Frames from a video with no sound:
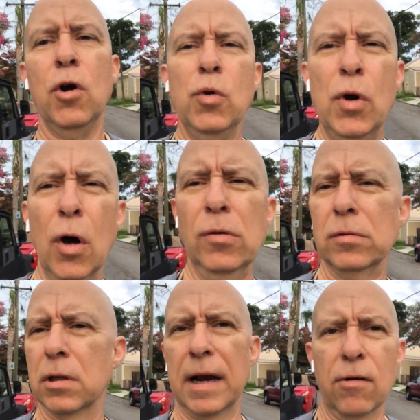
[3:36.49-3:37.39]
who
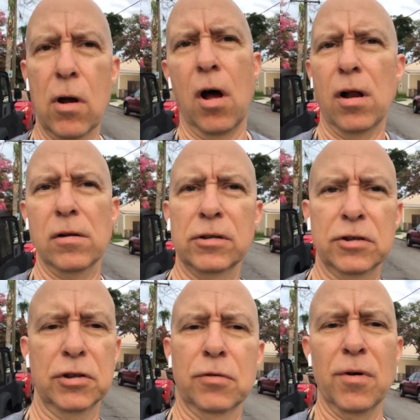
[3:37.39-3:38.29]
knows that alcohol is
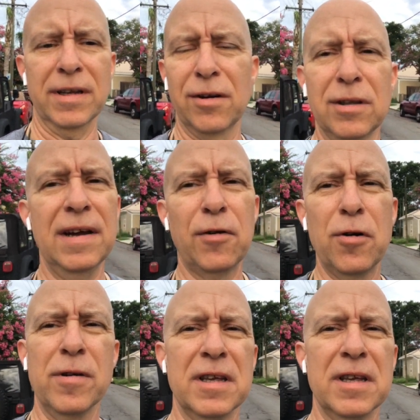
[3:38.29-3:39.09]
destroying their liver